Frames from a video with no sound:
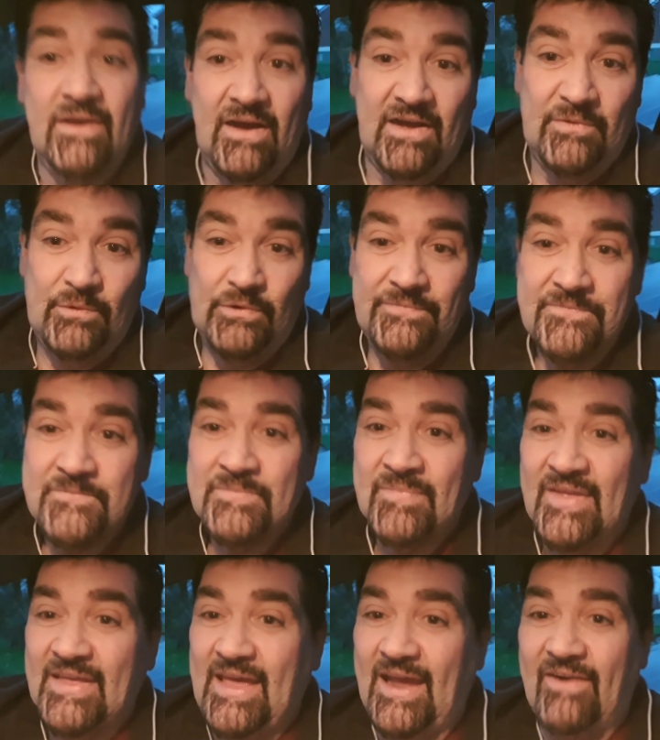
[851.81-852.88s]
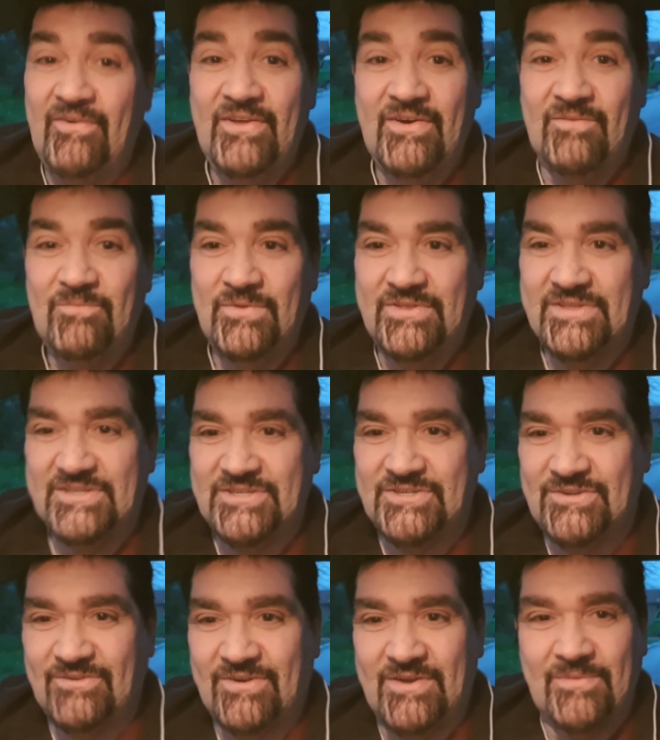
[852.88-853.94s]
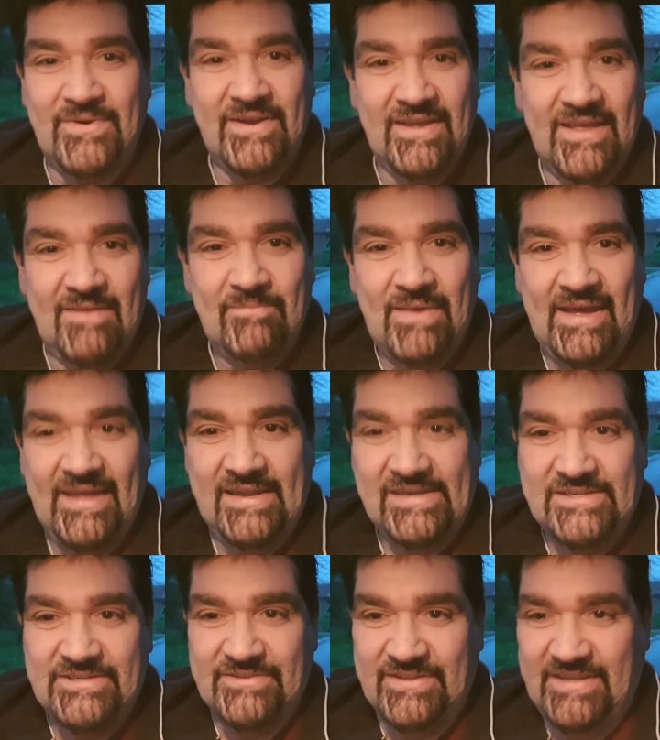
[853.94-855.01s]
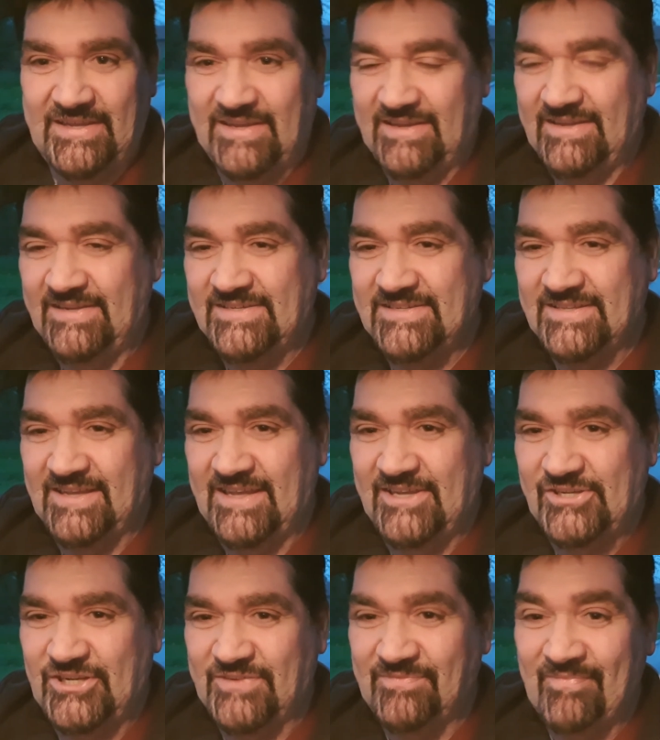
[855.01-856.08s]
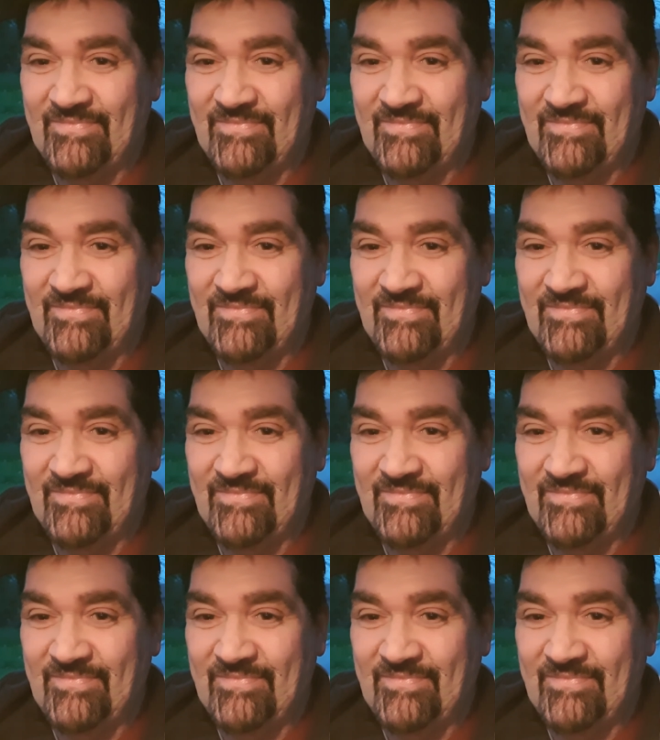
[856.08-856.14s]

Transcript: I will carry on with this story when I get back into the kitchen.